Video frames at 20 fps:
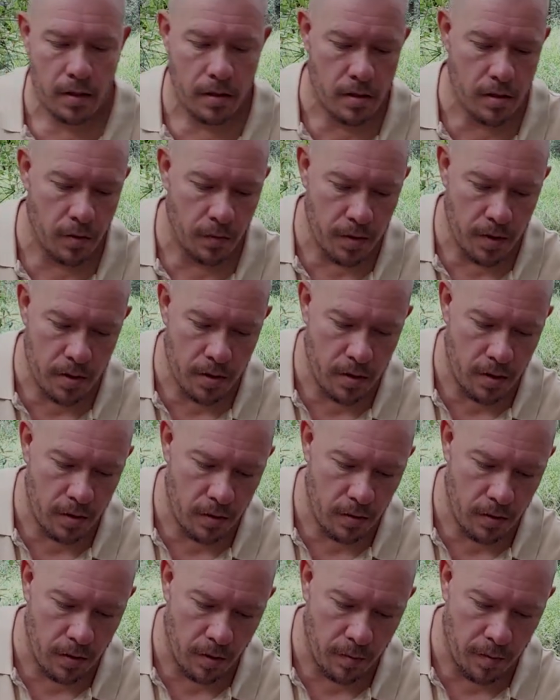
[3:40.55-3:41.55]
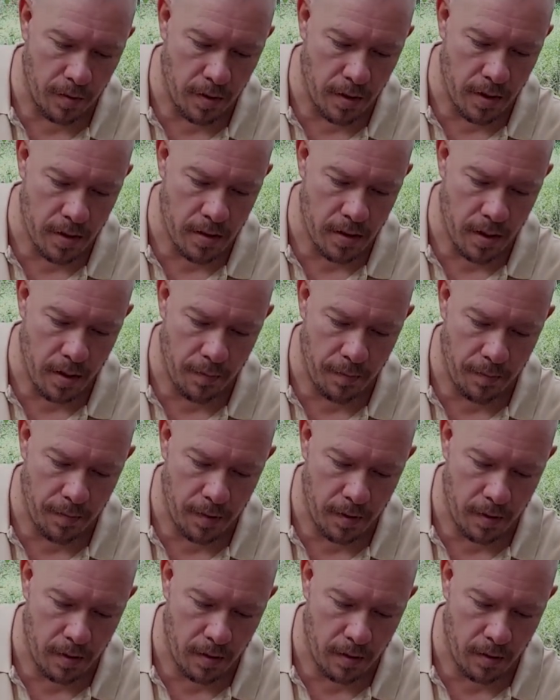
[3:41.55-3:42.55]
So we just need to open this up
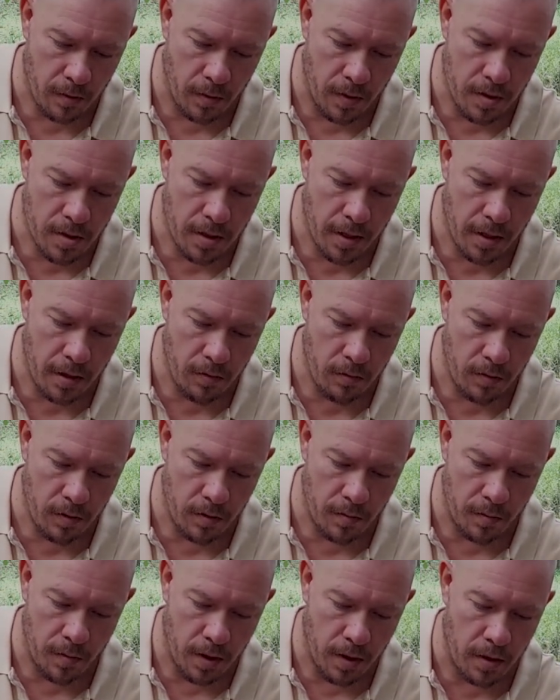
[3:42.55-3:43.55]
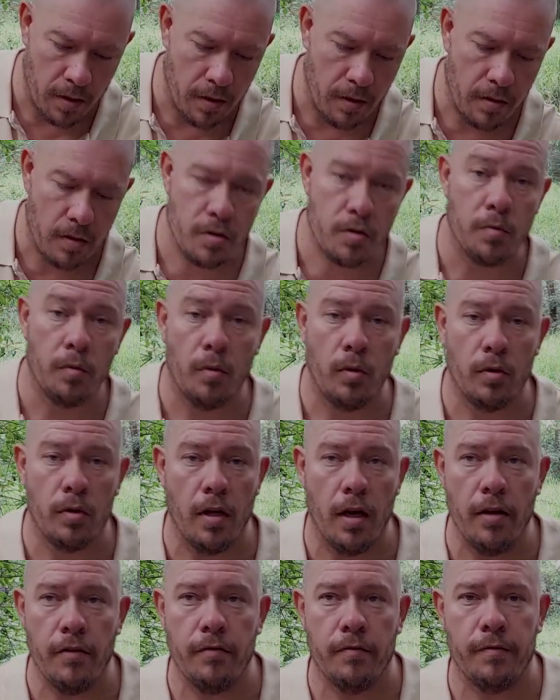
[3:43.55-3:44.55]
once again with my small
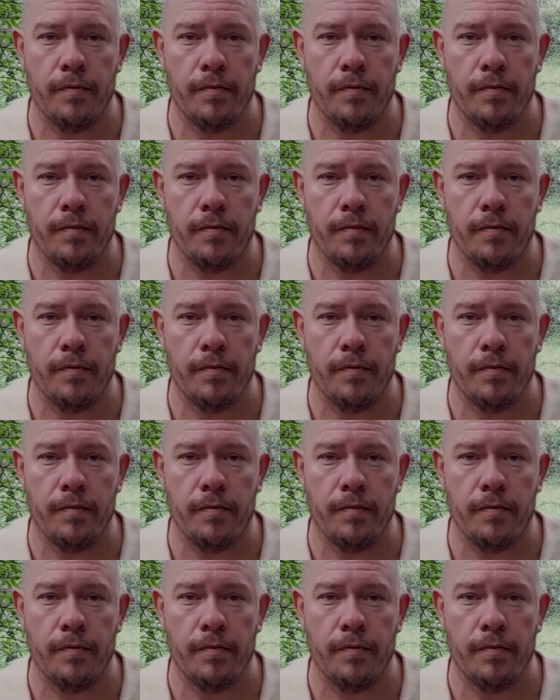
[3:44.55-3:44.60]
knife.